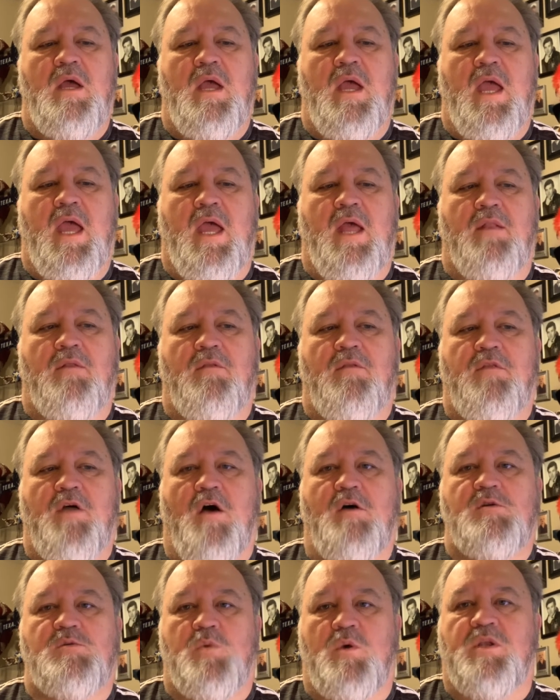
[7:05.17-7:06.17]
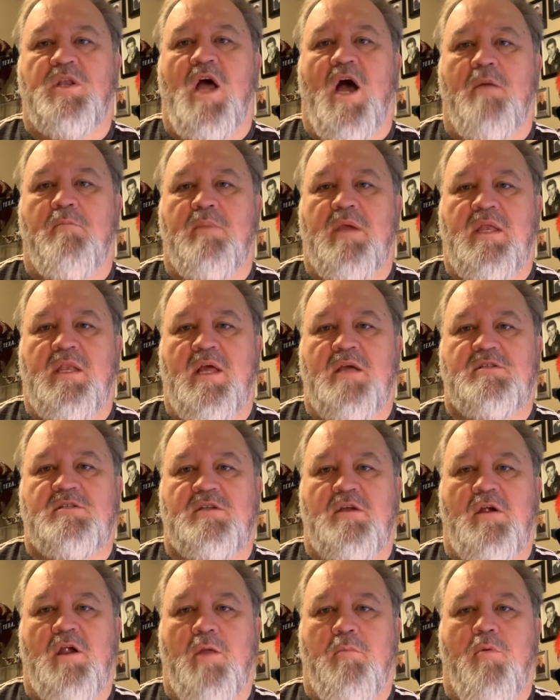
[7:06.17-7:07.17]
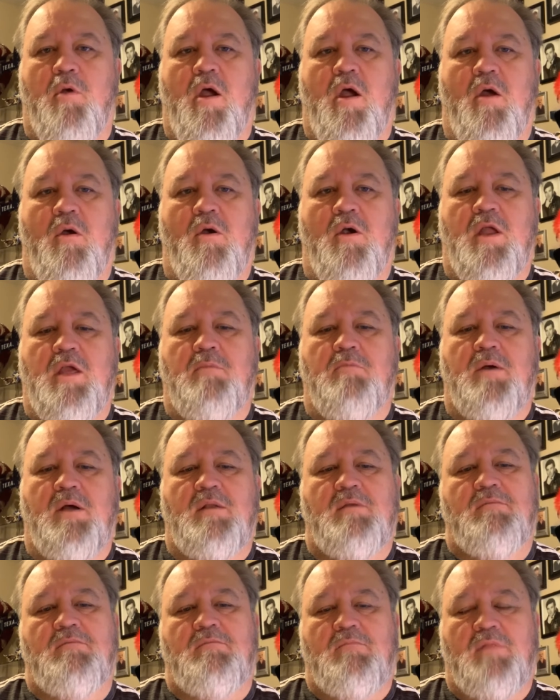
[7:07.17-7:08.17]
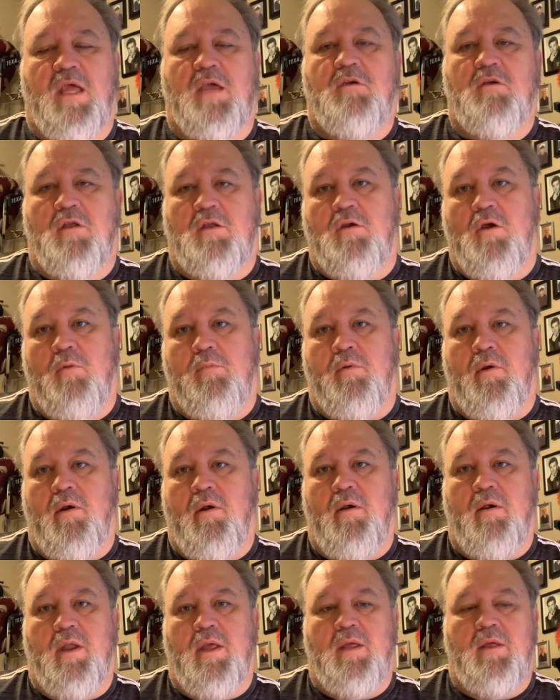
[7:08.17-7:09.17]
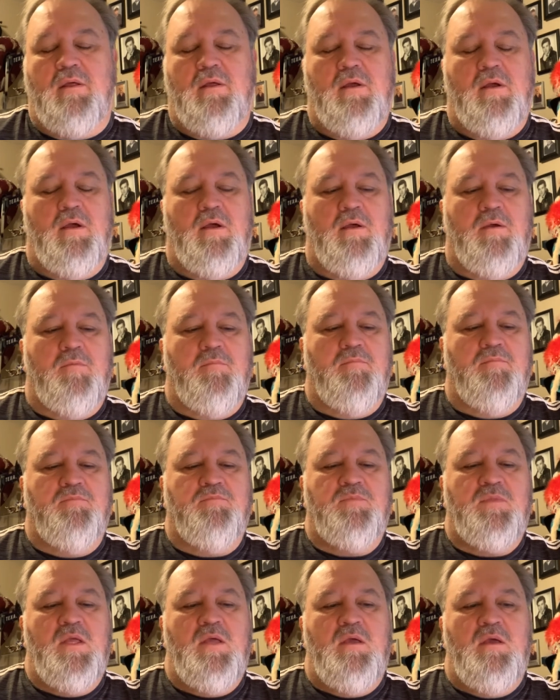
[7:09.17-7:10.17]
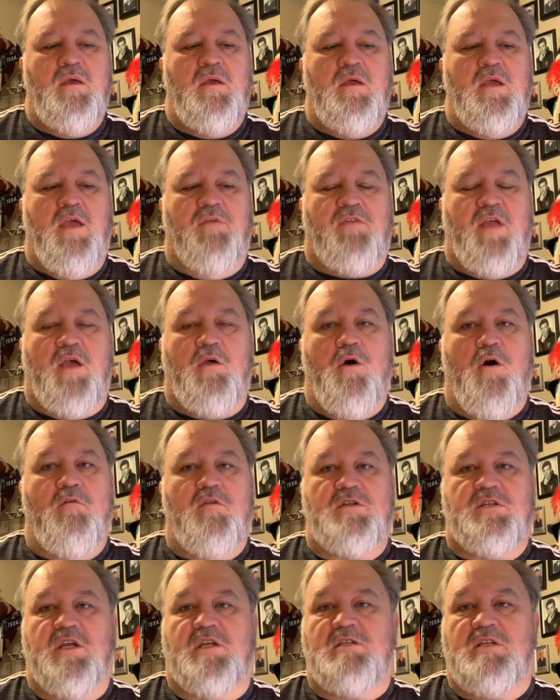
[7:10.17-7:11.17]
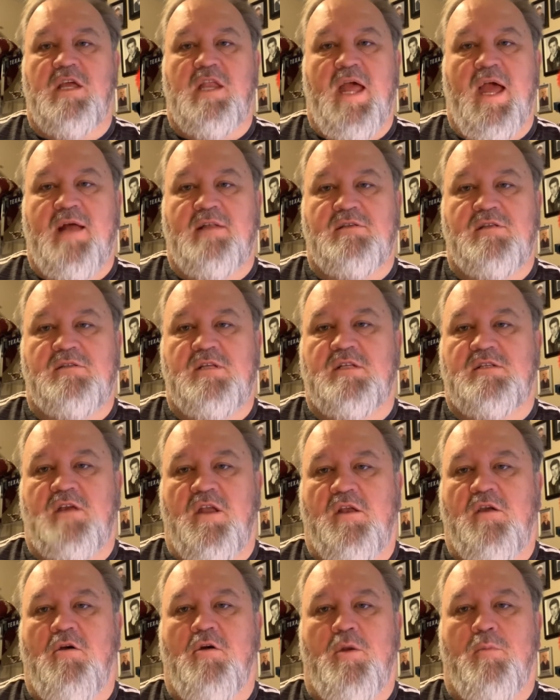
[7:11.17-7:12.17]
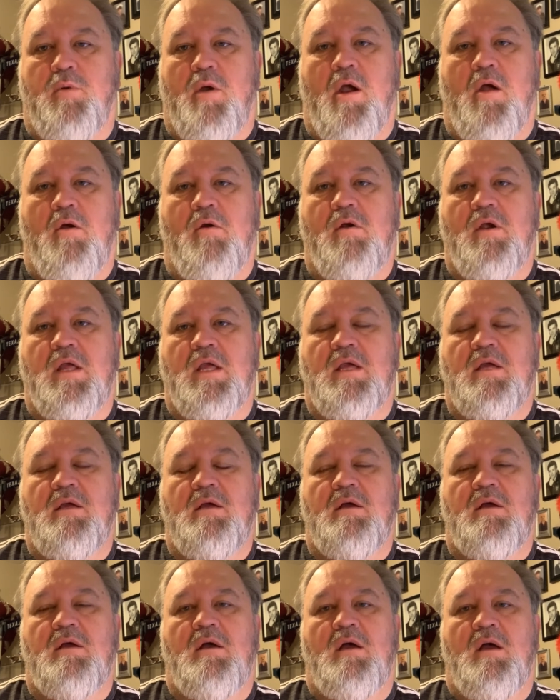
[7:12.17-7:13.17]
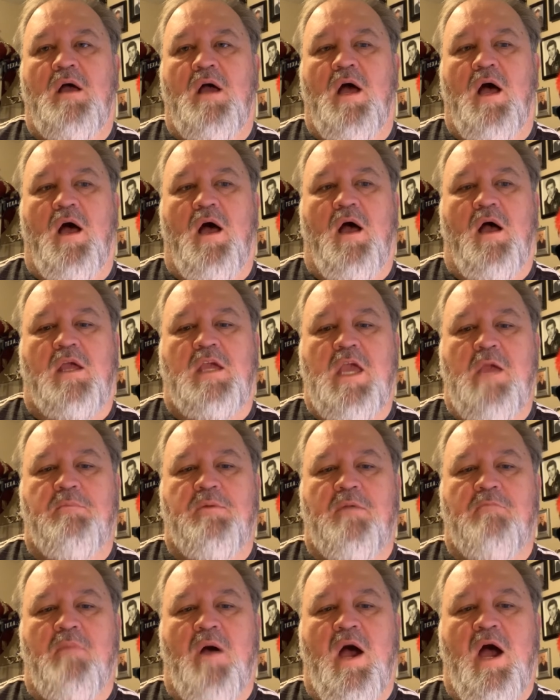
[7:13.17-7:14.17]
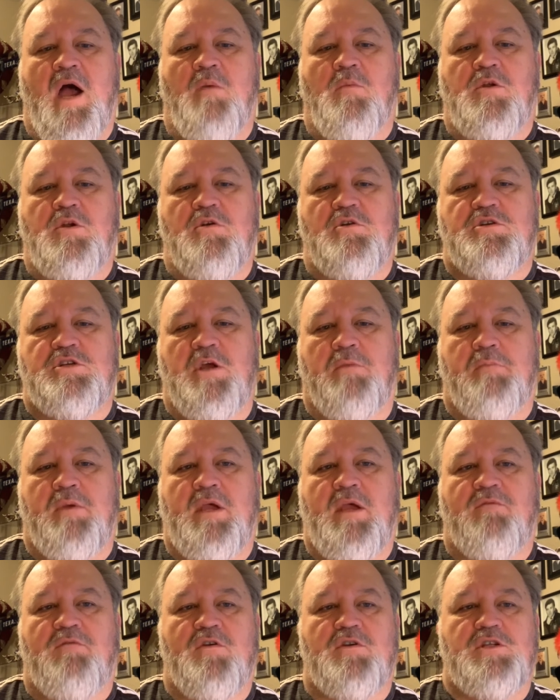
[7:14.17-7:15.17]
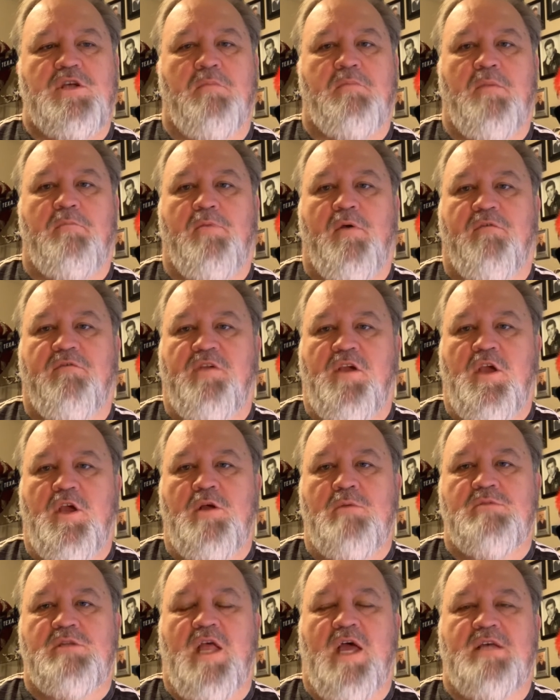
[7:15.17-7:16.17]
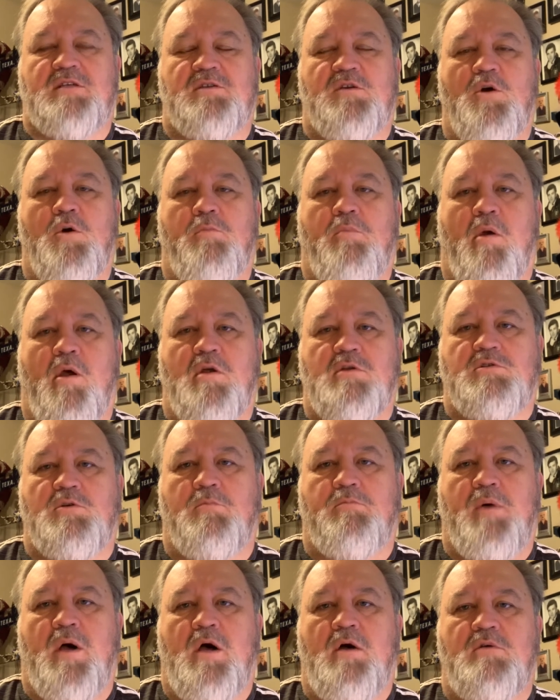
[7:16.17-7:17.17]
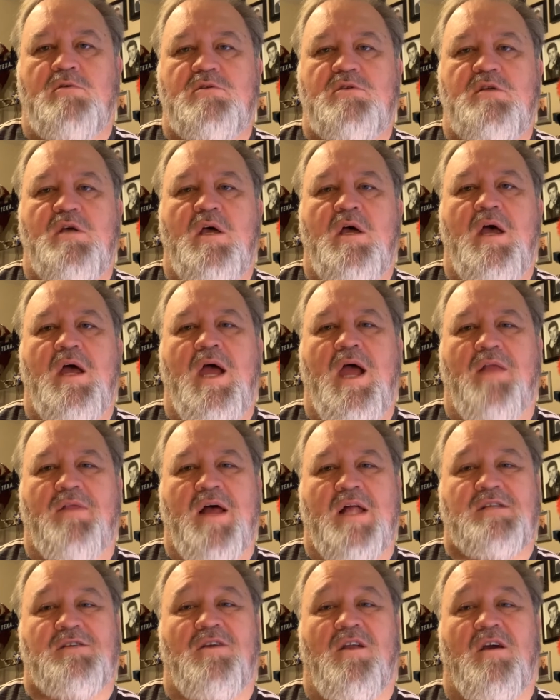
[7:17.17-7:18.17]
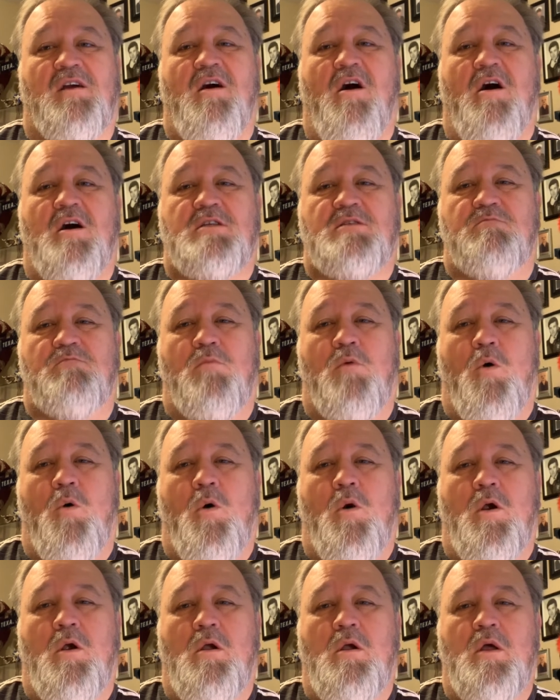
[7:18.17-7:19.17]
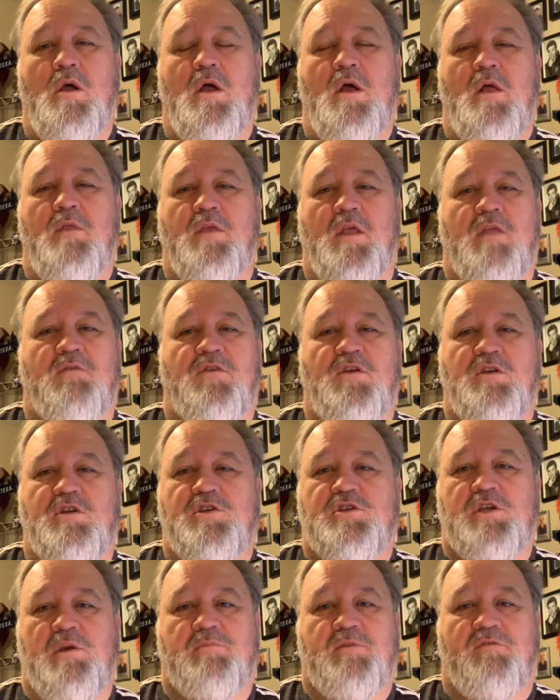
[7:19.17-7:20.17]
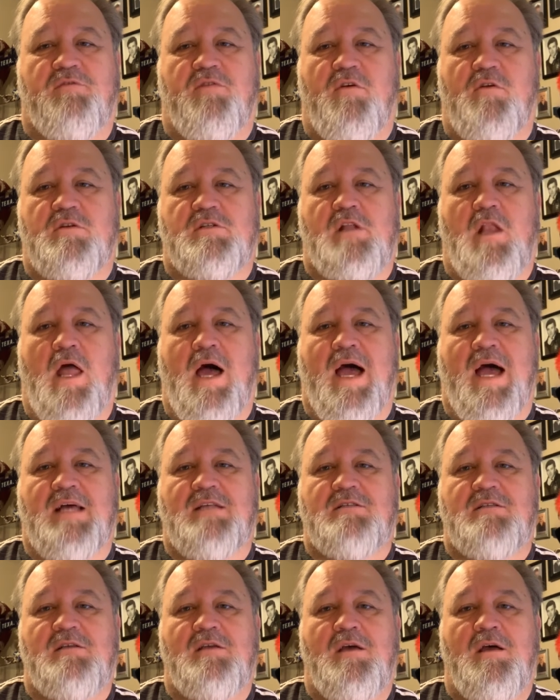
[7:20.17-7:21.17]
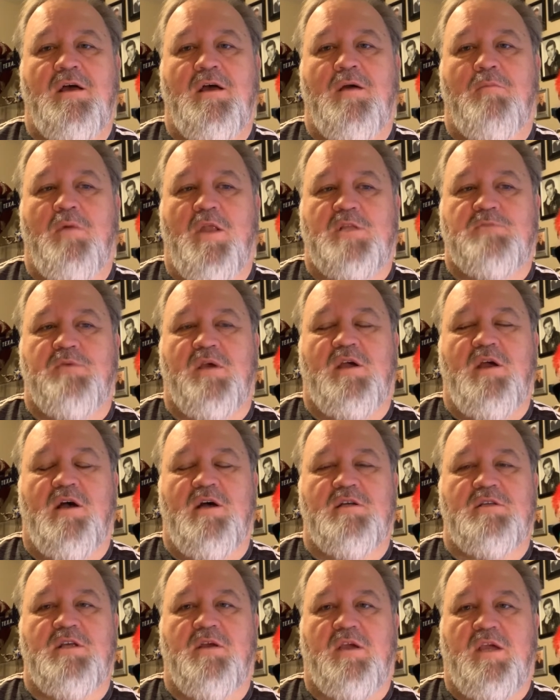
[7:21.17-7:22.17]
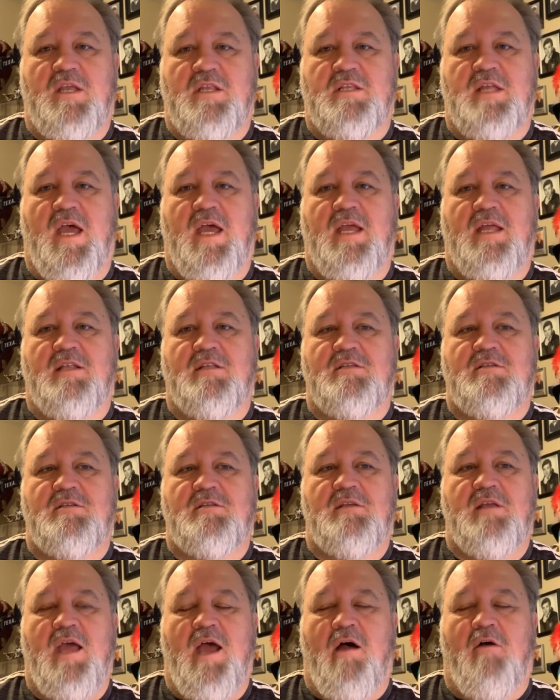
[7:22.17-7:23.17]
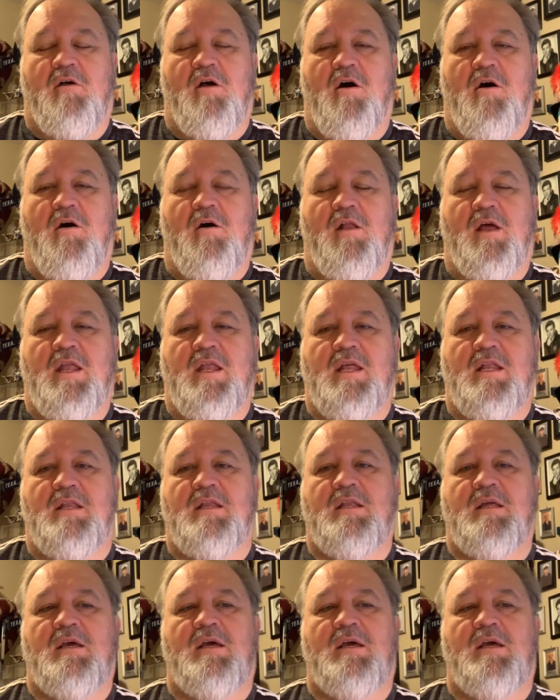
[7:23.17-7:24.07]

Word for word: And those would not be necessarily priority, but they could go priority. Um, if they go over 16 ounces, it's going to go to priority. Uh, keep in mind when you're shipping, if you're shipping perfumes, it has to go parcel post and that's going to cost more than if you just shipped it first class, but it's because it contains alcohol in it.